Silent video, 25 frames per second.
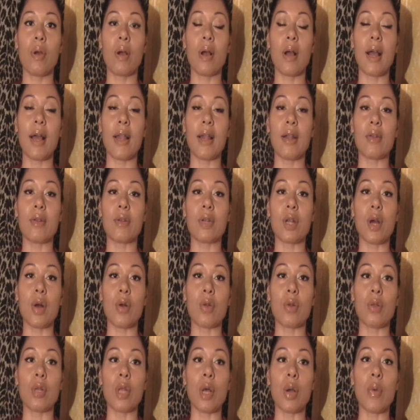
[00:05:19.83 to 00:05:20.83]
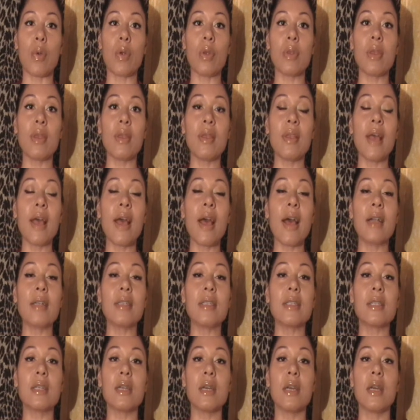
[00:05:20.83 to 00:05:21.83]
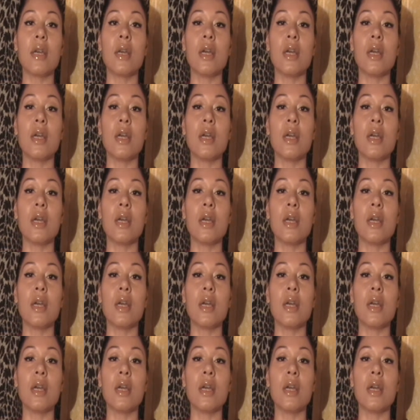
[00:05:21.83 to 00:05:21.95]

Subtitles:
I don't know, lower than that.